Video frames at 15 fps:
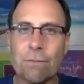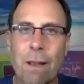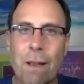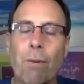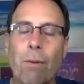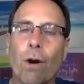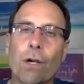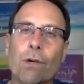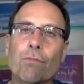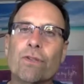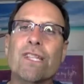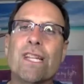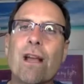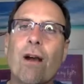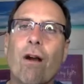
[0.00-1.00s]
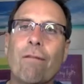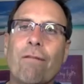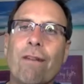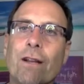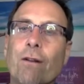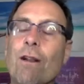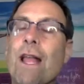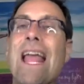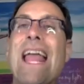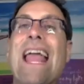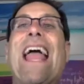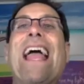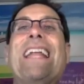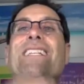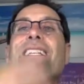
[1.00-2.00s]
My partner was T. Harv Eker.
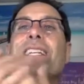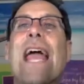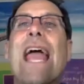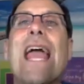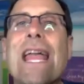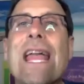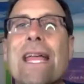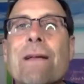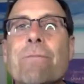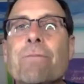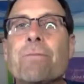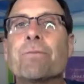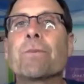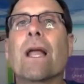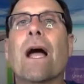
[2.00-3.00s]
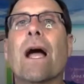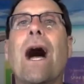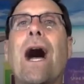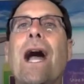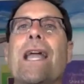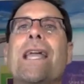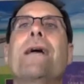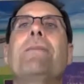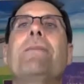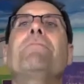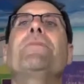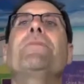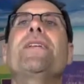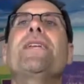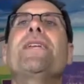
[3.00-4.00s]
And today, I
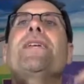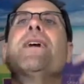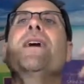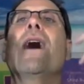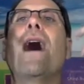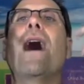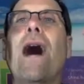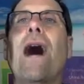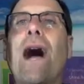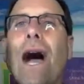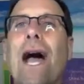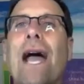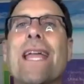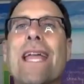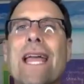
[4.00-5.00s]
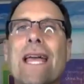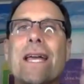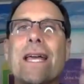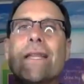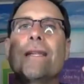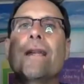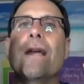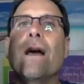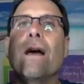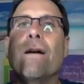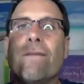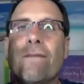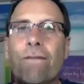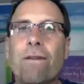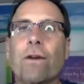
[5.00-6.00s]
am the high-end
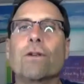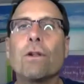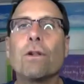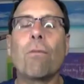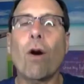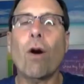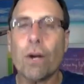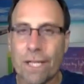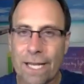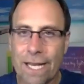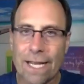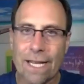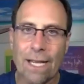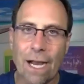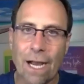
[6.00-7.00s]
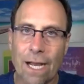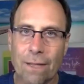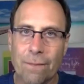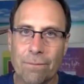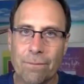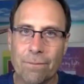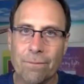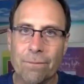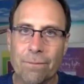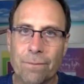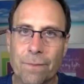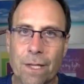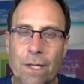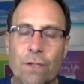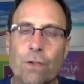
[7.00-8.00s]
funnel marketing guy.
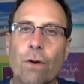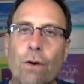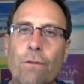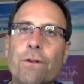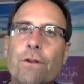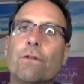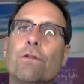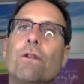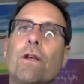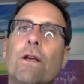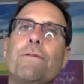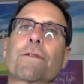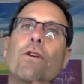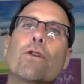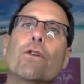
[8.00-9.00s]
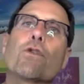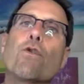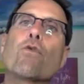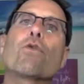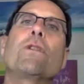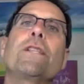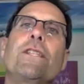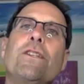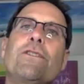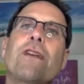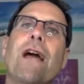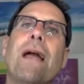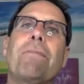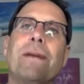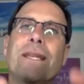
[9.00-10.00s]
So if you go to Google and you
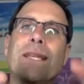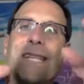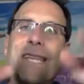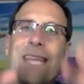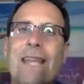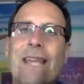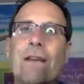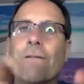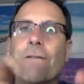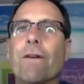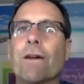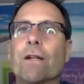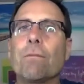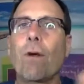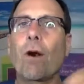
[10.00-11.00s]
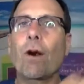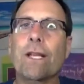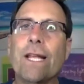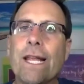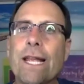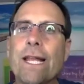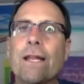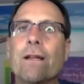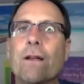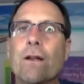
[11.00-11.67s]
type in King of Funnel Marketing